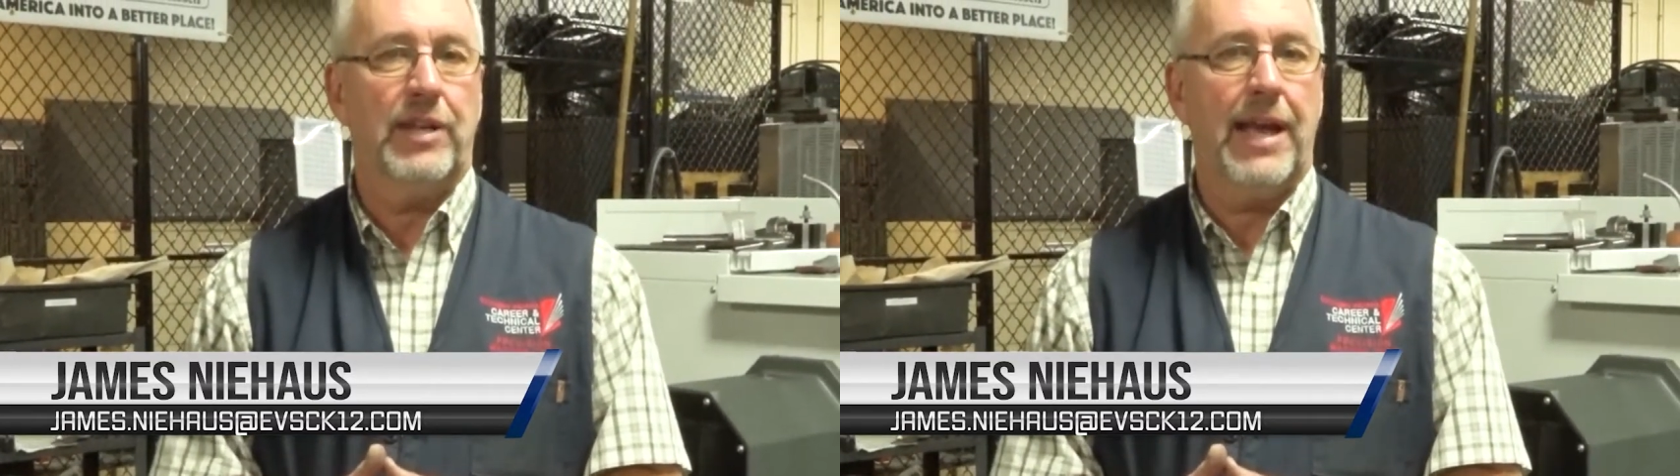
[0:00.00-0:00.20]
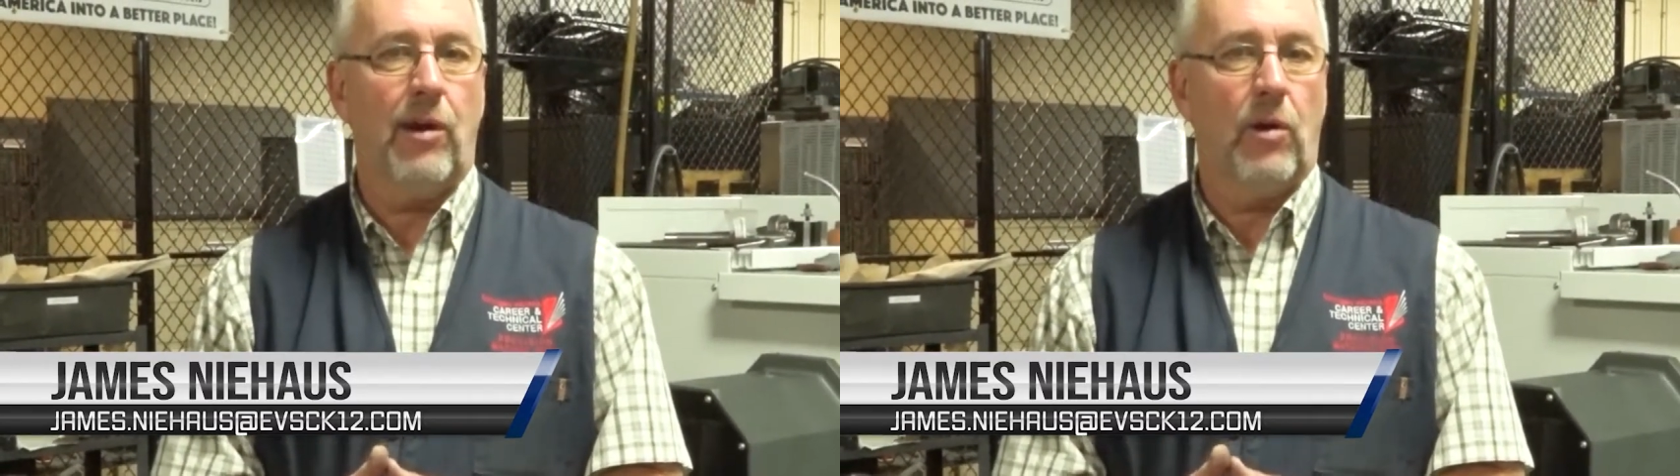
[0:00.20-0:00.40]

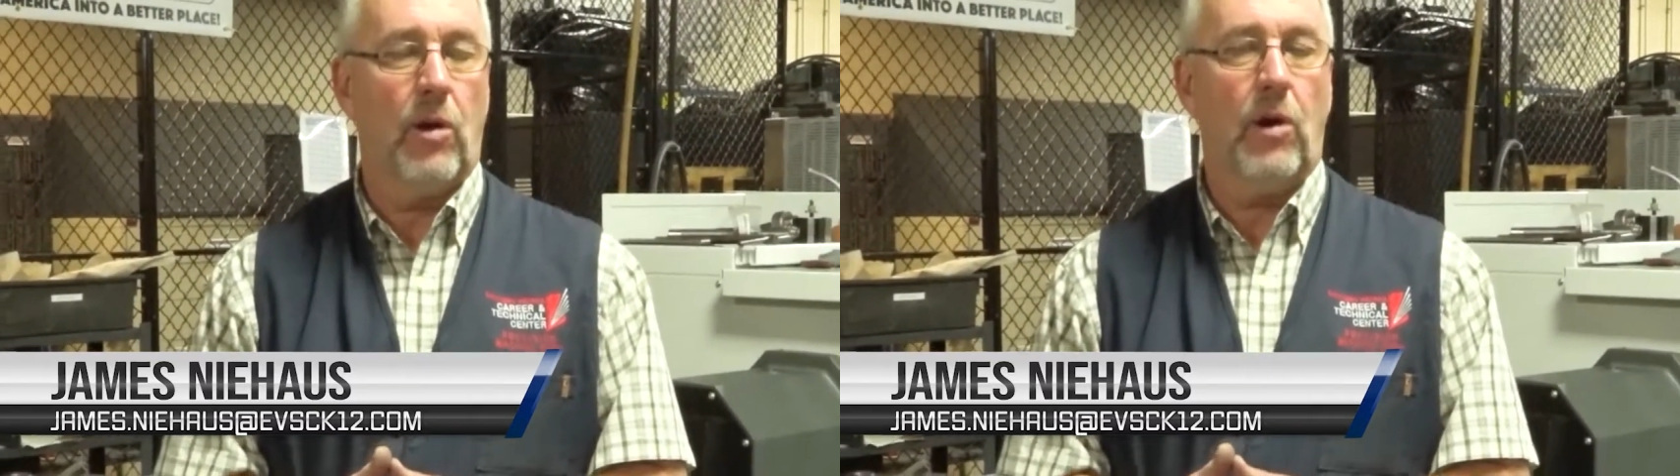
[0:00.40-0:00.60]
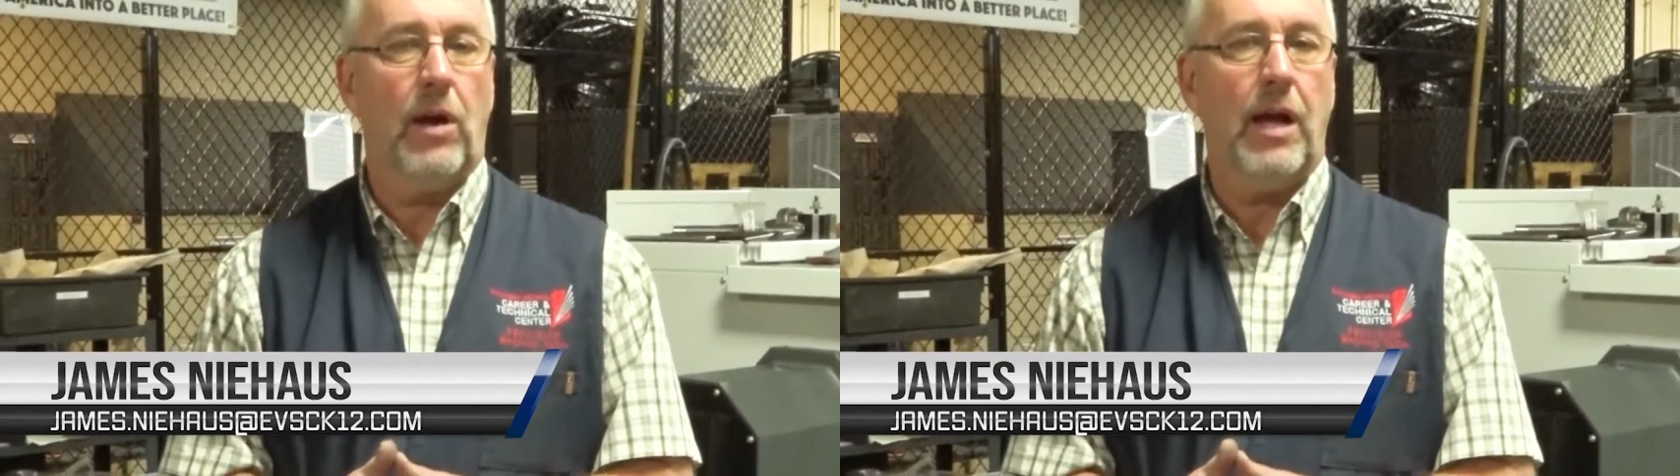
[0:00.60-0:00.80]
an hour
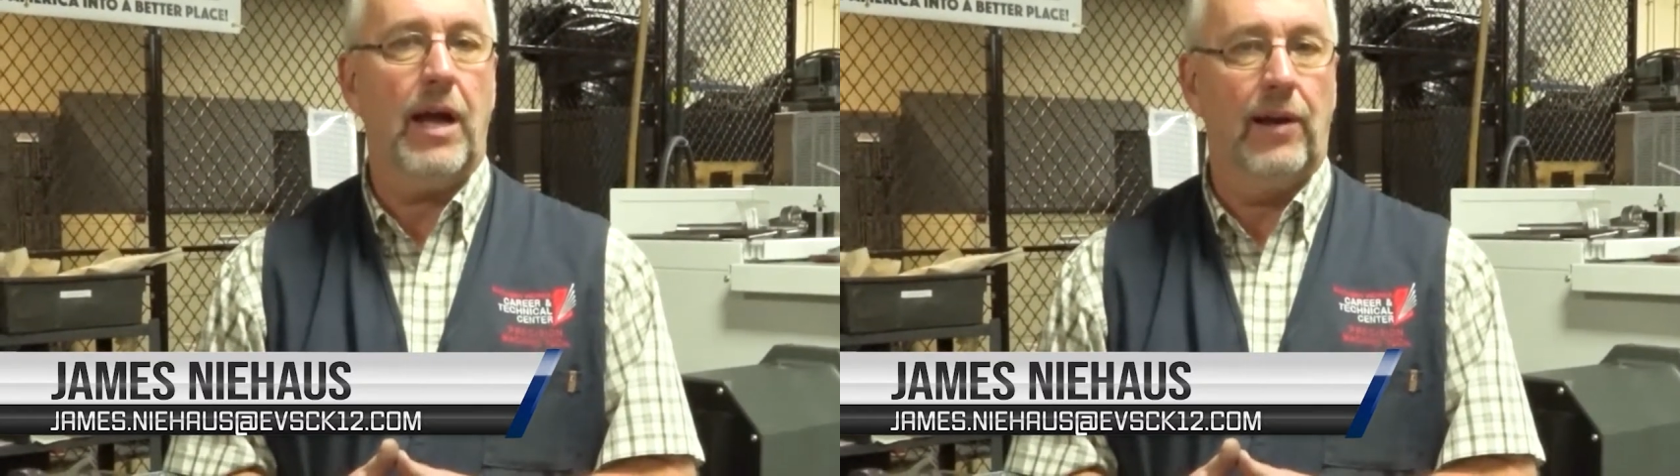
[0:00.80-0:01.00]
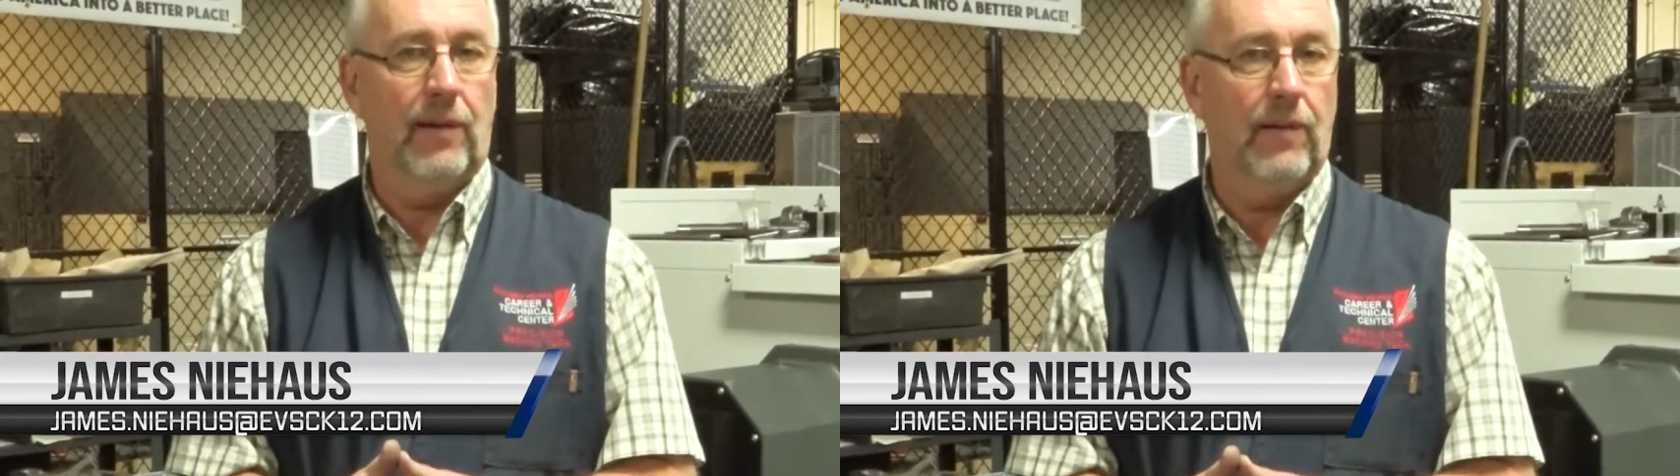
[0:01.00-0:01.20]
or
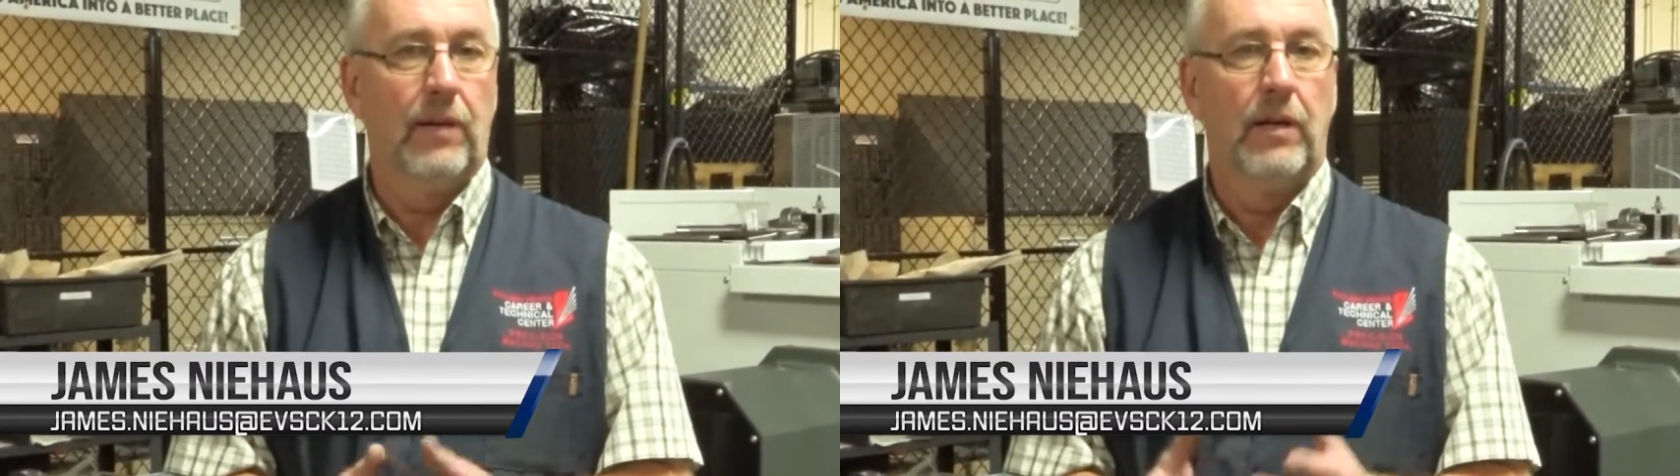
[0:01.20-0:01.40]
higher